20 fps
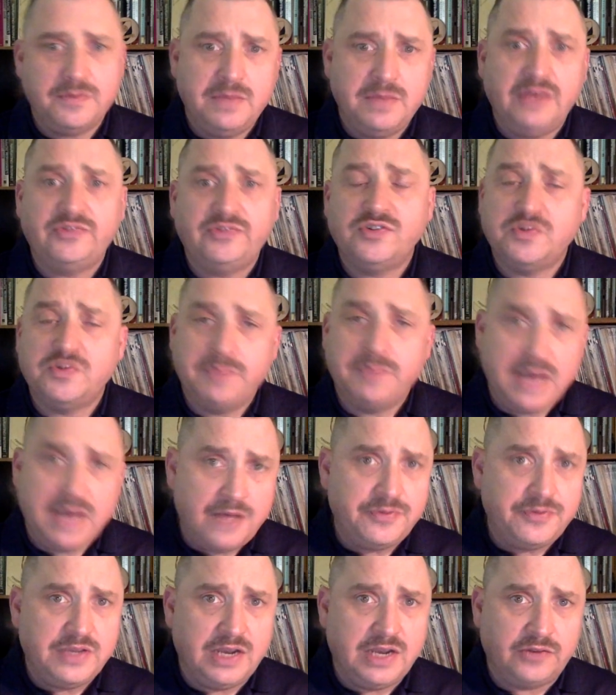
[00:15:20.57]
the message
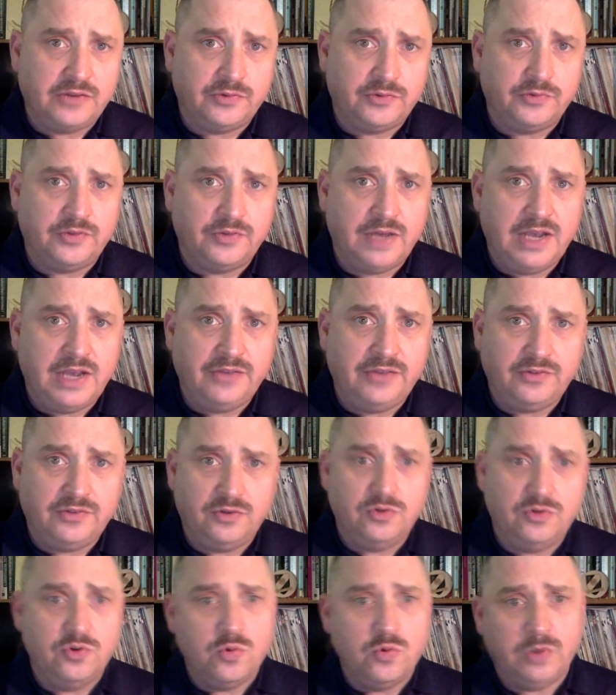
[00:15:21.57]
about the exercise
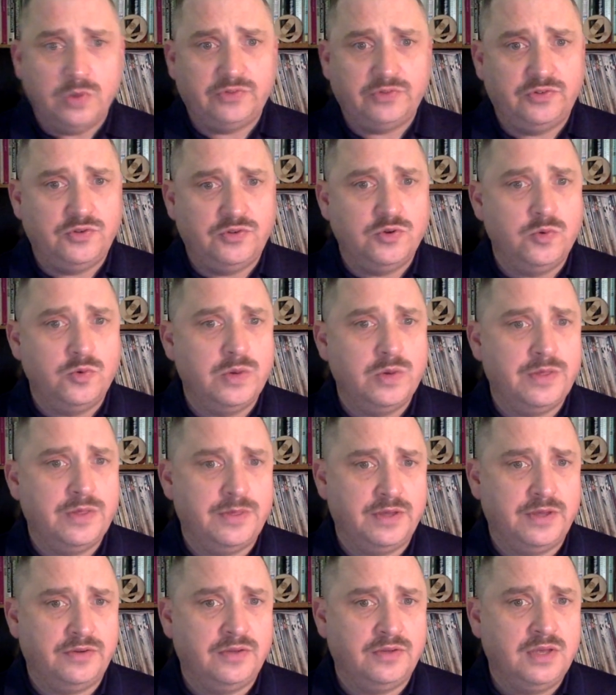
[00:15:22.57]
and knew what to do
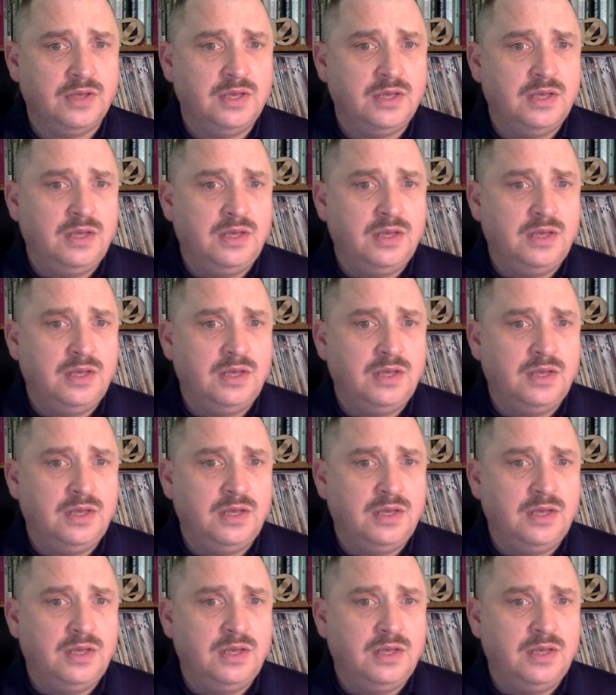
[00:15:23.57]
with it